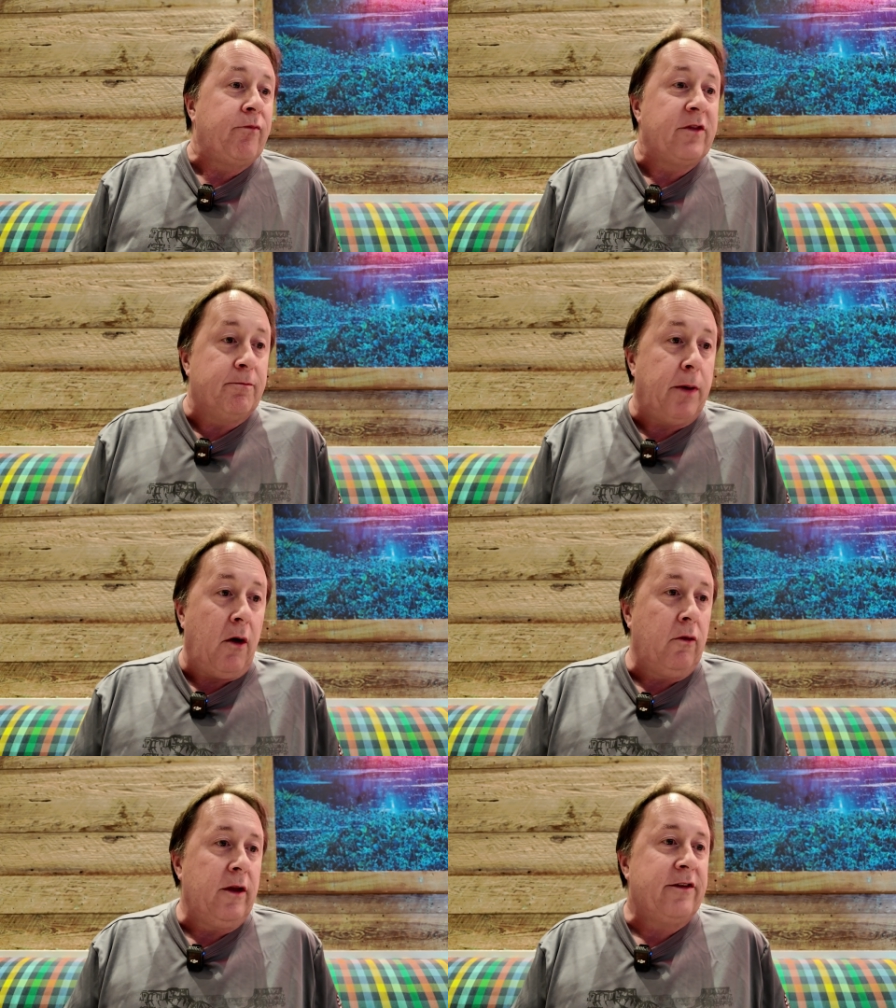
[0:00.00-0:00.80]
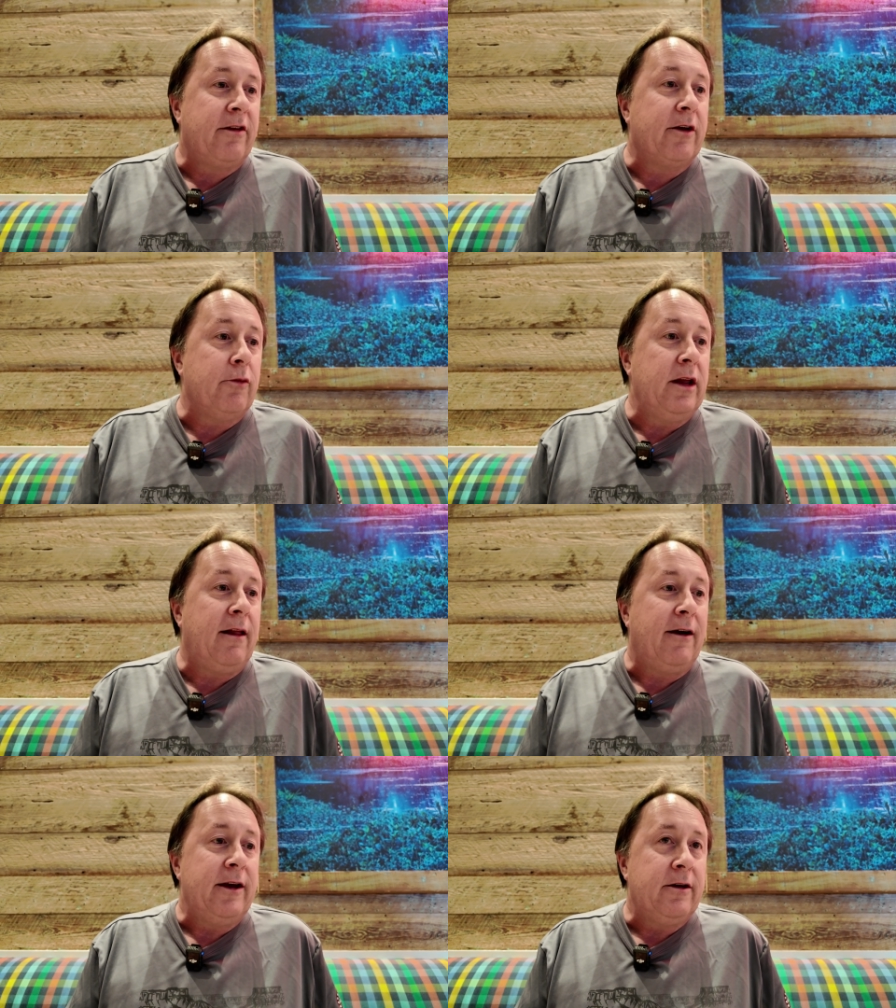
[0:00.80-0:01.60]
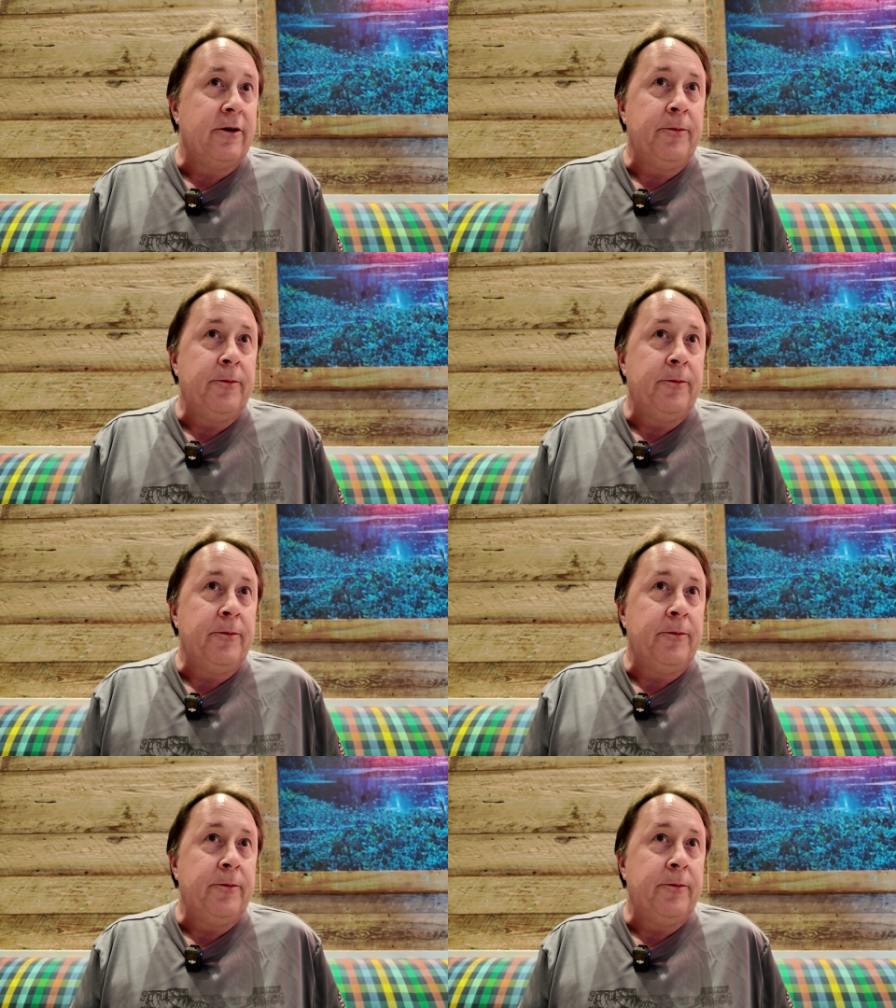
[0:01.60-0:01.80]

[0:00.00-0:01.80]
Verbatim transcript: it's boneless like we like.